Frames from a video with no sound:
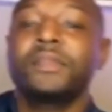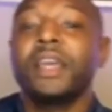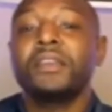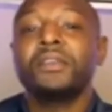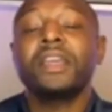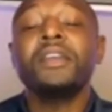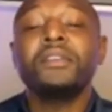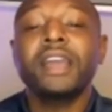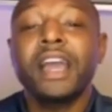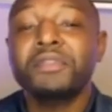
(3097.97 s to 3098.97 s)
Thank
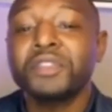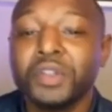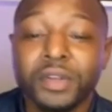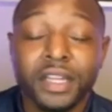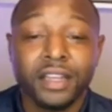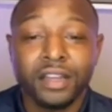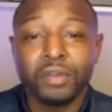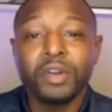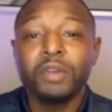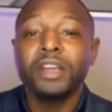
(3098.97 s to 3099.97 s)
you guys for tuning in.
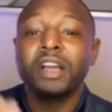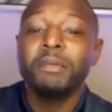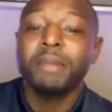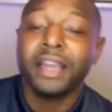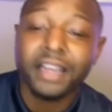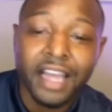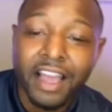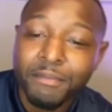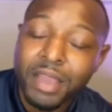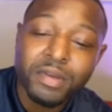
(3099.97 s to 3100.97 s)
Look, we'll be coming back
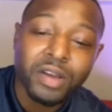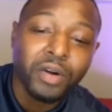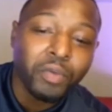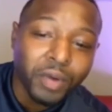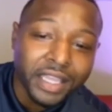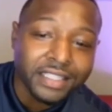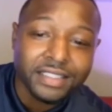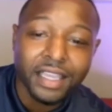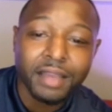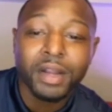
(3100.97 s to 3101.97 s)
live maybe on
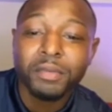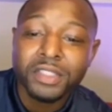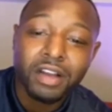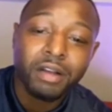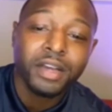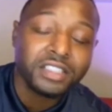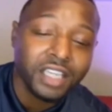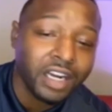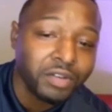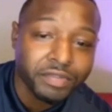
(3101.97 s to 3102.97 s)
Wednesday, but I'm gonna talk about
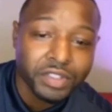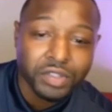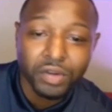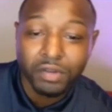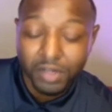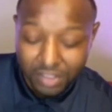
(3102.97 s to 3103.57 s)
shadow inventory.